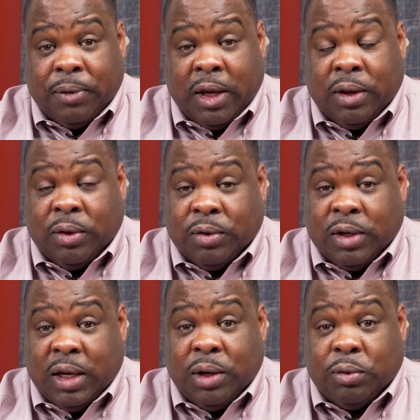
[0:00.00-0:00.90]
and there's
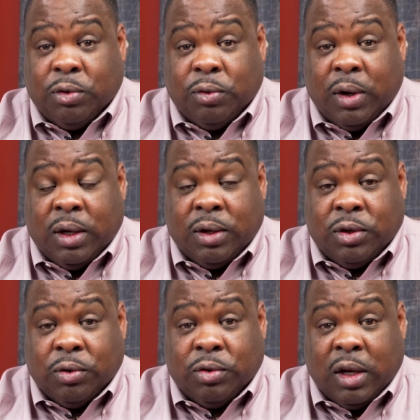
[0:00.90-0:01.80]
an interest rate
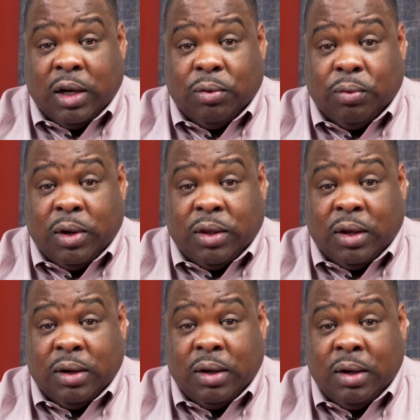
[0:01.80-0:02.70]
associated with it.